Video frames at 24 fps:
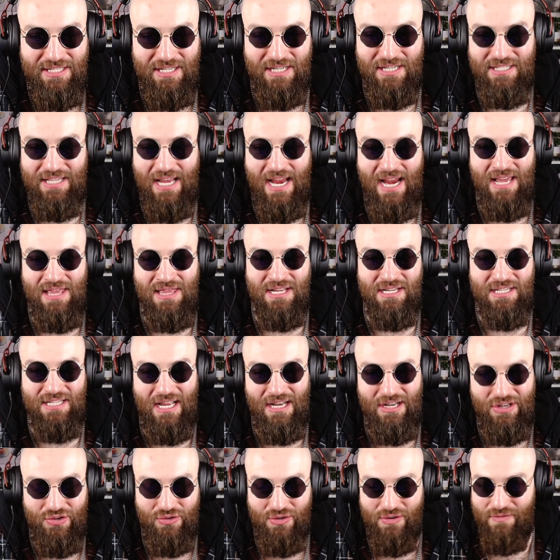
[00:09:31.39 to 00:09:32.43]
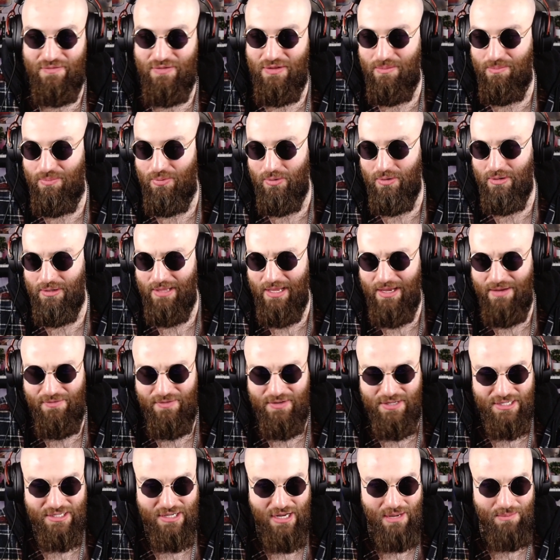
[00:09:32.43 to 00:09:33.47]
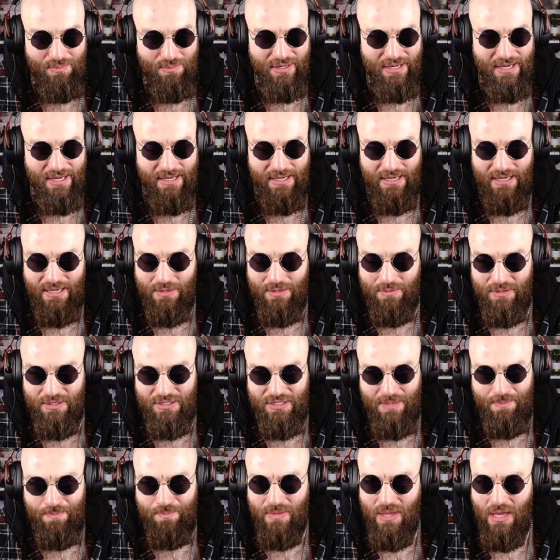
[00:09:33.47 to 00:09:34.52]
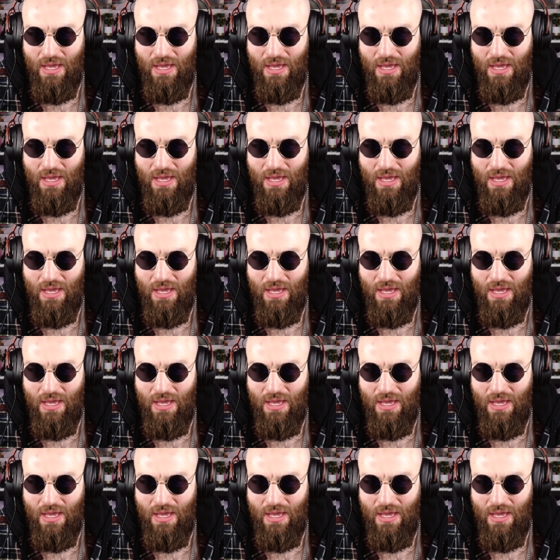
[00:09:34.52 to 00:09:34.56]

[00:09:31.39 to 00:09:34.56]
to stay in the center of the board. Life is complicated, it would seem.